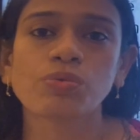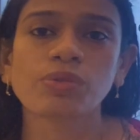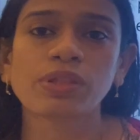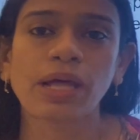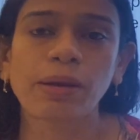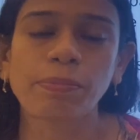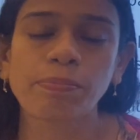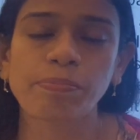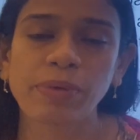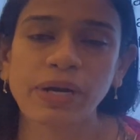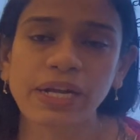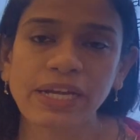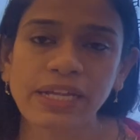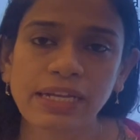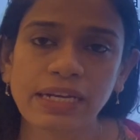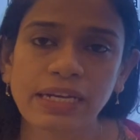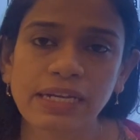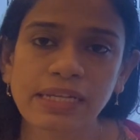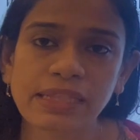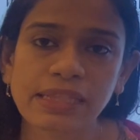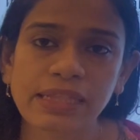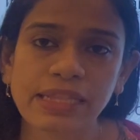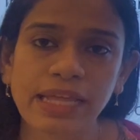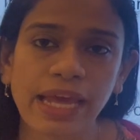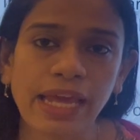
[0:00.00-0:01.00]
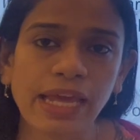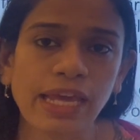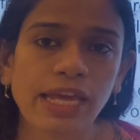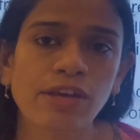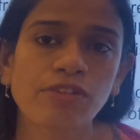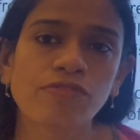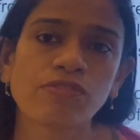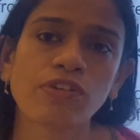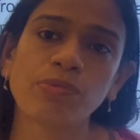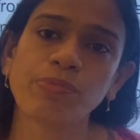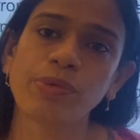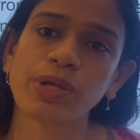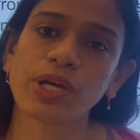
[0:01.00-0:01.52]
that particular thing
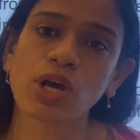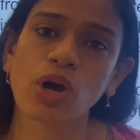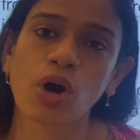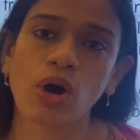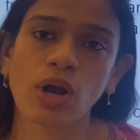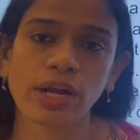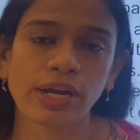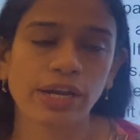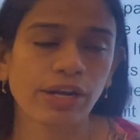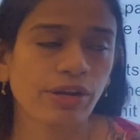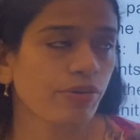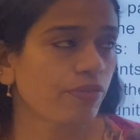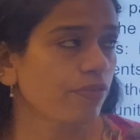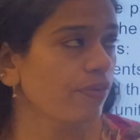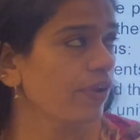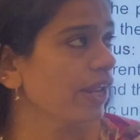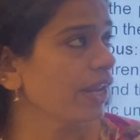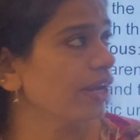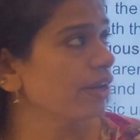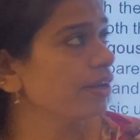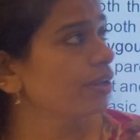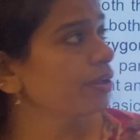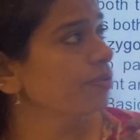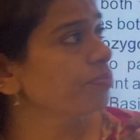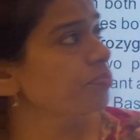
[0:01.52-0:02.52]
will be called a trait.